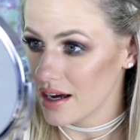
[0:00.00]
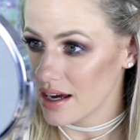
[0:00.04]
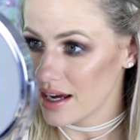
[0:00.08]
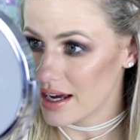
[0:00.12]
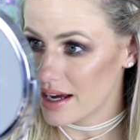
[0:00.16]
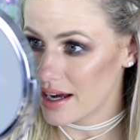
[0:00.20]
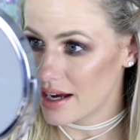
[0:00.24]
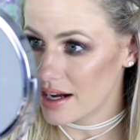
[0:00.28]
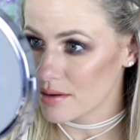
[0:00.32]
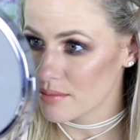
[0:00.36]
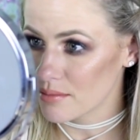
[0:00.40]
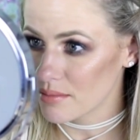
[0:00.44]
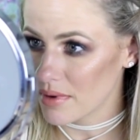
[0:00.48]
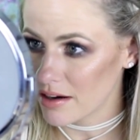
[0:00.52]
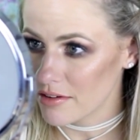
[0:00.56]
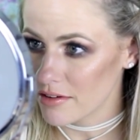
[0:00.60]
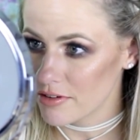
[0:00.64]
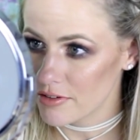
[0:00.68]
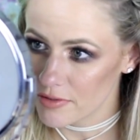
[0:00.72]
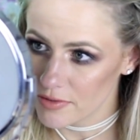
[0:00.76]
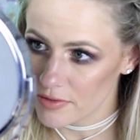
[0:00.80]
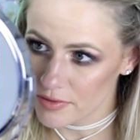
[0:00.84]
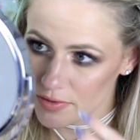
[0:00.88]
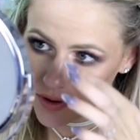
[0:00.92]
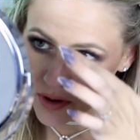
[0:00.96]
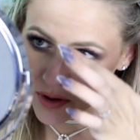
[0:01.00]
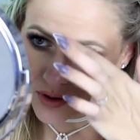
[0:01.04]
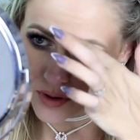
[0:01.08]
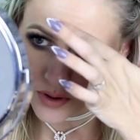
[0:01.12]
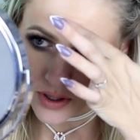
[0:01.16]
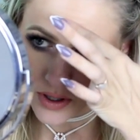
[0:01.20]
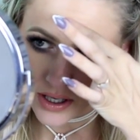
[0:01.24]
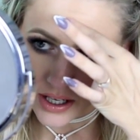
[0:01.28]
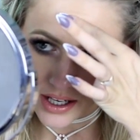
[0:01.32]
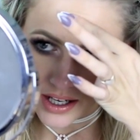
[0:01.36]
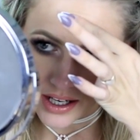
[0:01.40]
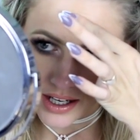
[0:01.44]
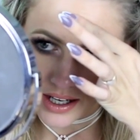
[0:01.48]
And my
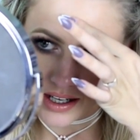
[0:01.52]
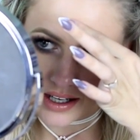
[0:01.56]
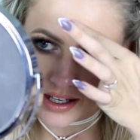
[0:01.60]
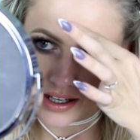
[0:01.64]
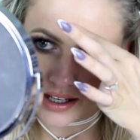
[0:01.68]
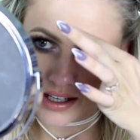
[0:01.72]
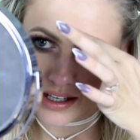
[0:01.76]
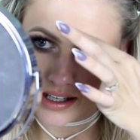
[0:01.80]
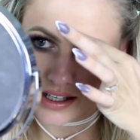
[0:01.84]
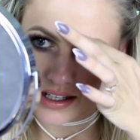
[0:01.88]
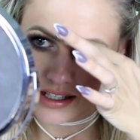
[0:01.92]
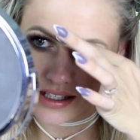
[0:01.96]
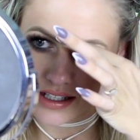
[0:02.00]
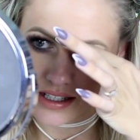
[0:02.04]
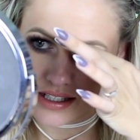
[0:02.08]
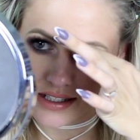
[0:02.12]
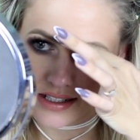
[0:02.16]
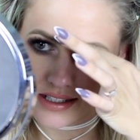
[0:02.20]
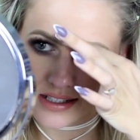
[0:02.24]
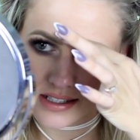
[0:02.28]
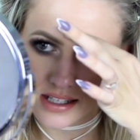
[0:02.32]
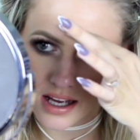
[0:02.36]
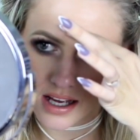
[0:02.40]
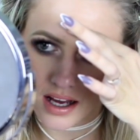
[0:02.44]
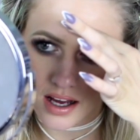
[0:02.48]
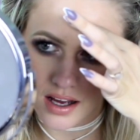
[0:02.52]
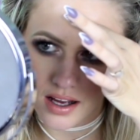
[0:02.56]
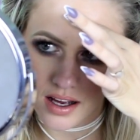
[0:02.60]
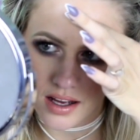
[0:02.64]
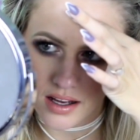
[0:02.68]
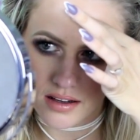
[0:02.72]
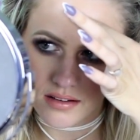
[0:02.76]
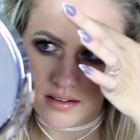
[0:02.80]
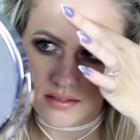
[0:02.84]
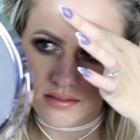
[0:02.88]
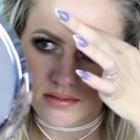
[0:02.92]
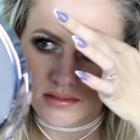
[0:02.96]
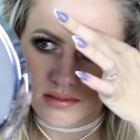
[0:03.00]
forehead is,
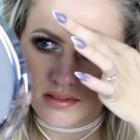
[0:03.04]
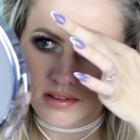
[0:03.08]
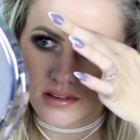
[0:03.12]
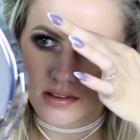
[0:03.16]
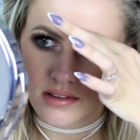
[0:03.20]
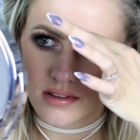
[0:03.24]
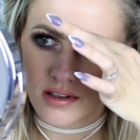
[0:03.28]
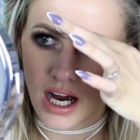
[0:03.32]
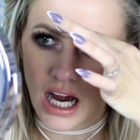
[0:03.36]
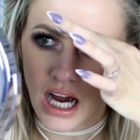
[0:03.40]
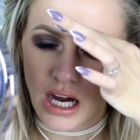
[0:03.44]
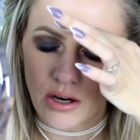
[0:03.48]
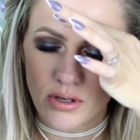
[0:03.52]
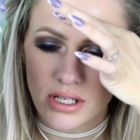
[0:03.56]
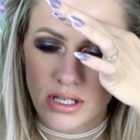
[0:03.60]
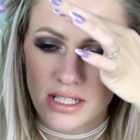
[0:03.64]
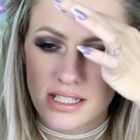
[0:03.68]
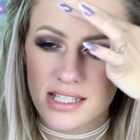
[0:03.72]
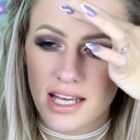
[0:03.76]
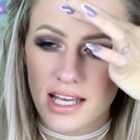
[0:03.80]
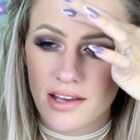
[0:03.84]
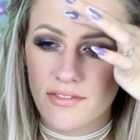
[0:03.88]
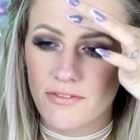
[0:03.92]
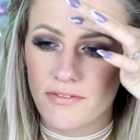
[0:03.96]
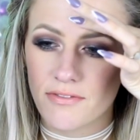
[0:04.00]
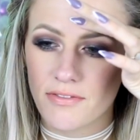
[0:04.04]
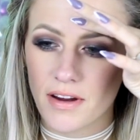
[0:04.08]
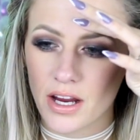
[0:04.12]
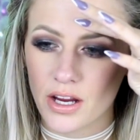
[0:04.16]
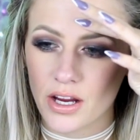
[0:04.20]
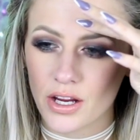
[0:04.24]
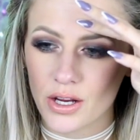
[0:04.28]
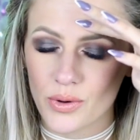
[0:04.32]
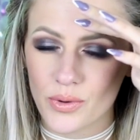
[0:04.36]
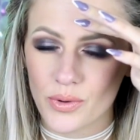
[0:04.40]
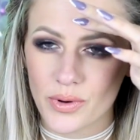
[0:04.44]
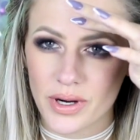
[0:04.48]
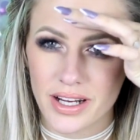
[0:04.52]
I wouldn't say
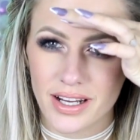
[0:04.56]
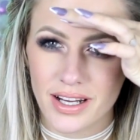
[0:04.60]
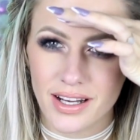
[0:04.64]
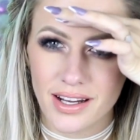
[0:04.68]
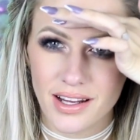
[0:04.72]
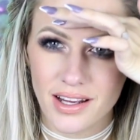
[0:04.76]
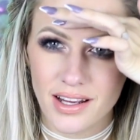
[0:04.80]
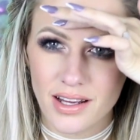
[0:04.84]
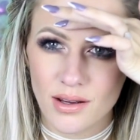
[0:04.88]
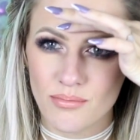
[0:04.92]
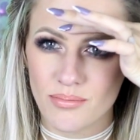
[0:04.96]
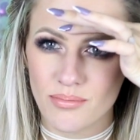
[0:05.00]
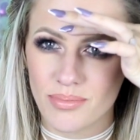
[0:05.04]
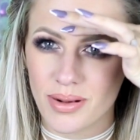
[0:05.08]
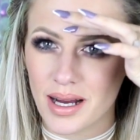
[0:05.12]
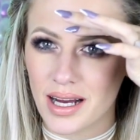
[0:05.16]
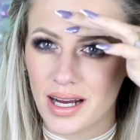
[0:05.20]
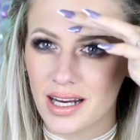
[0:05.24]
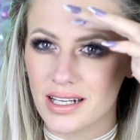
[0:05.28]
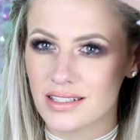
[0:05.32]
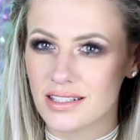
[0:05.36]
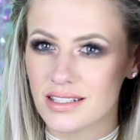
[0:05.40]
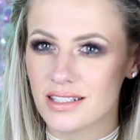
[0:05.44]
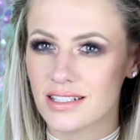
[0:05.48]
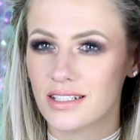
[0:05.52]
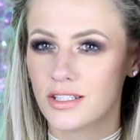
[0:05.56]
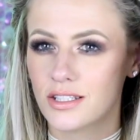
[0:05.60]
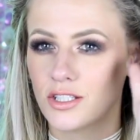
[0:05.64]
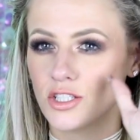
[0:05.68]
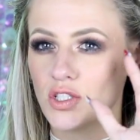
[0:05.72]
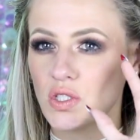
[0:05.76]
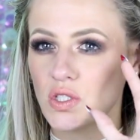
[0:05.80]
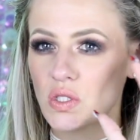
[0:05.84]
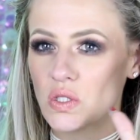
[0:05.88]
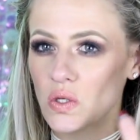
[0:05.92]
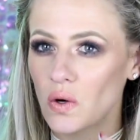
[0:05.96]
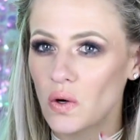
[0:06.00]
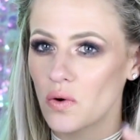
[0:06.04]
very oily, but it's
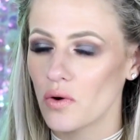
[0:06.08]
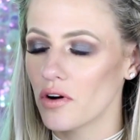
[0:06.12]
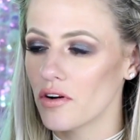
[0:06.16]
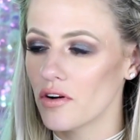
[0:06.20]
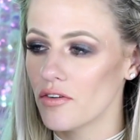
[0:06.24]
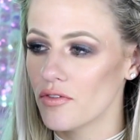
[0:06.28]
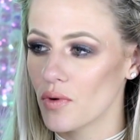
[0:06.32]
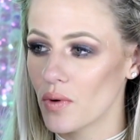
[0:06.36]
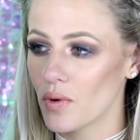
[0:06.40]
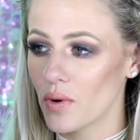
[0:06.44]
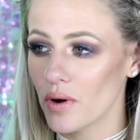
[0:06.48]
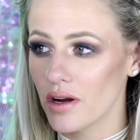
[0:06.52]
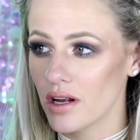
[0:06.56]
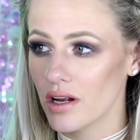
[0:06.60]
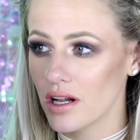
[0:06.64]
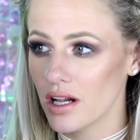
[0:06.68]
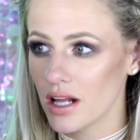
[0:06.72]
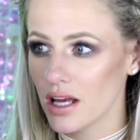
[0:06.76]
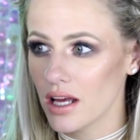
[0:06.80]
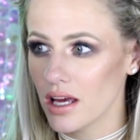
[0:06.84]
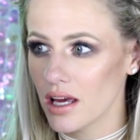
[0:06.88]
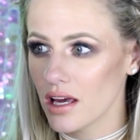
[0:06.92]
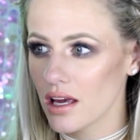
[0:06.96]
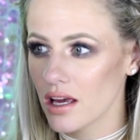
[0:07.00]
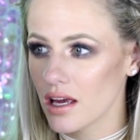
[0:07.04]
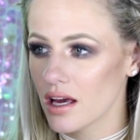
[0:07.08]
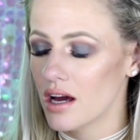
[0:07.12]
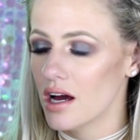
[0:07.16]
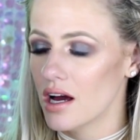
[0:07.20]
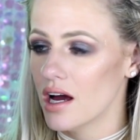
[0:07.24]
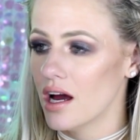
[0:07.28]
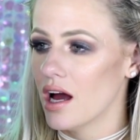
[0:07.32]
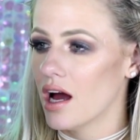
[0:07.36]
sort of oily.